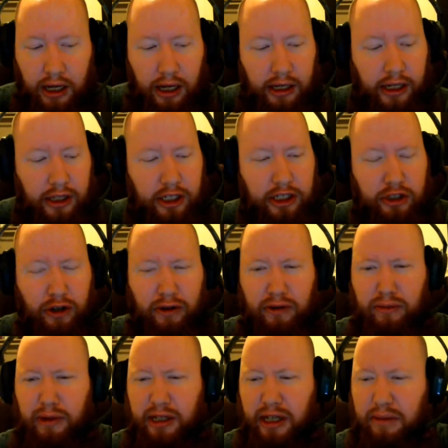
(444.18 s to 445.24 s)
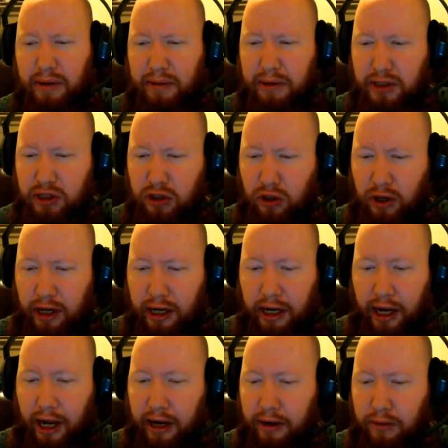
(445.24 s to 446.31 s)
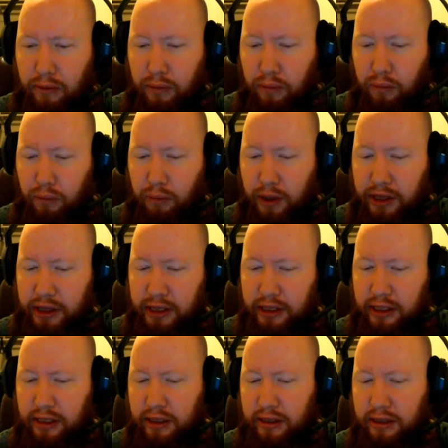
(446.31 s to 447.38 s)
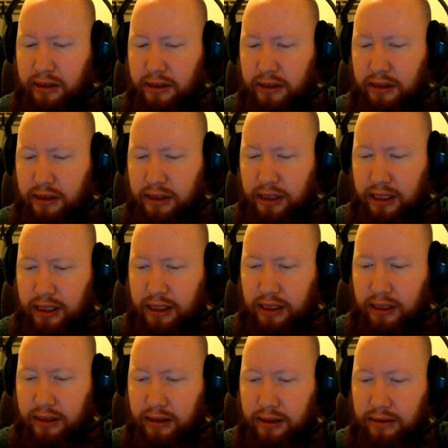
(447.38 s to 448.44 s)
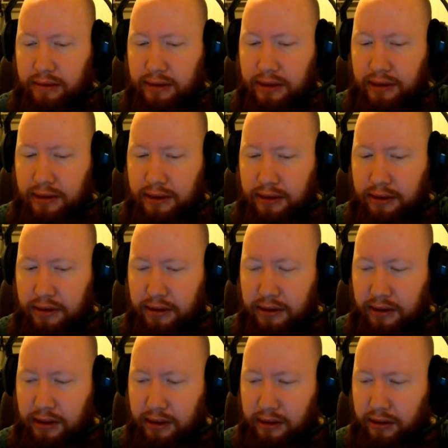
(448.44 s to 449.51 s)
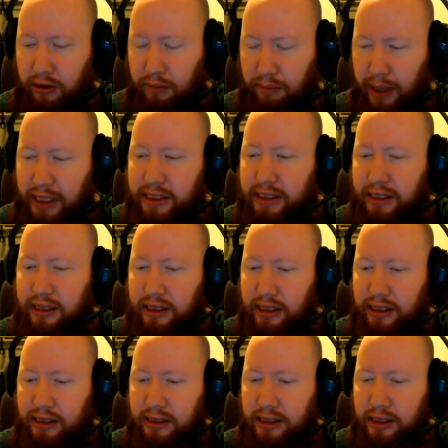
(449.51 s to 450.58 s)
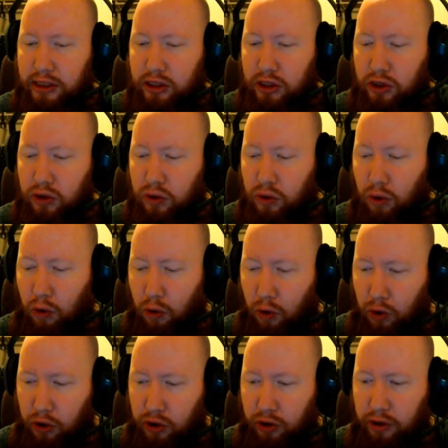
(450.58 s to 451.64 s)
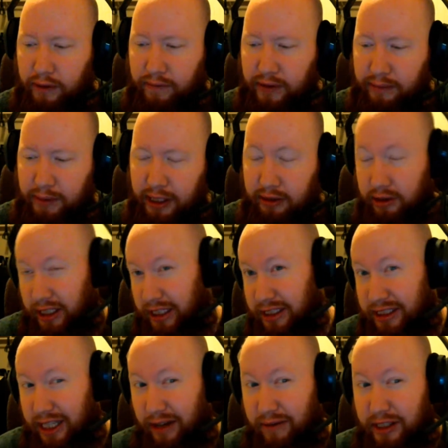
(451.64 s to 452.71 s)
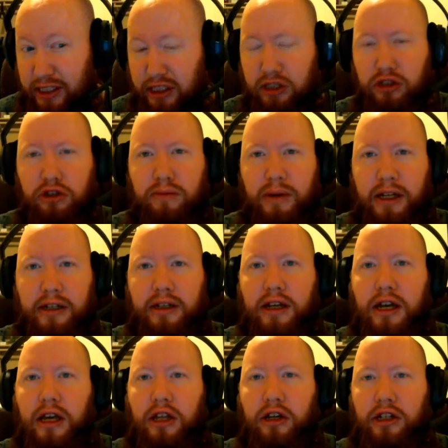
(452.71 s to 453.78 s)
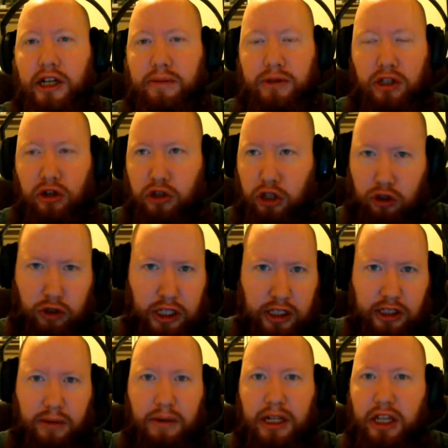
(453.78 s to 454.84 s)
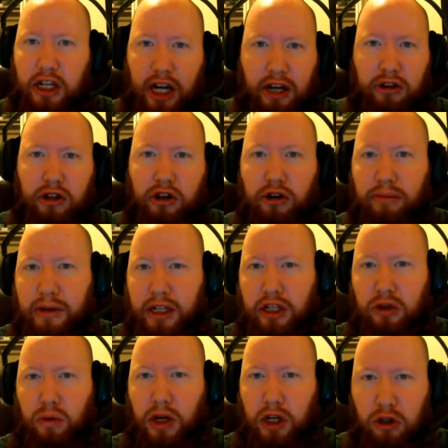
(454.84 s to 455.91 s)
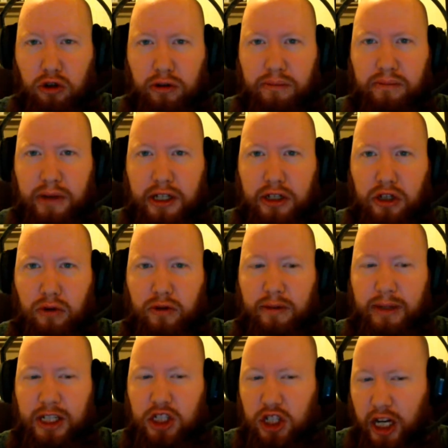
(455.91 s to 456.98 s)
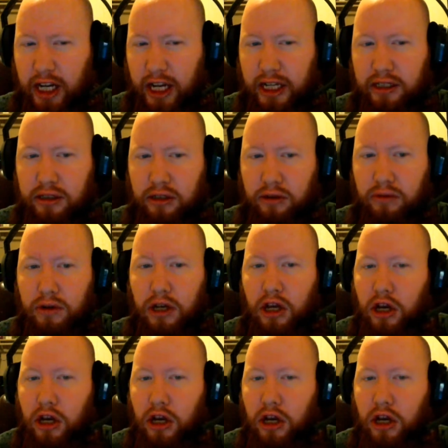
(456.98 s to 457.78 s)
Another issue I want to bring up. I'm not sure what the makes it this issue, or if anybody else is having this issue, but there are times you kill somebody, they're out in the open and you want to loot them, but you don't want to be shot at. So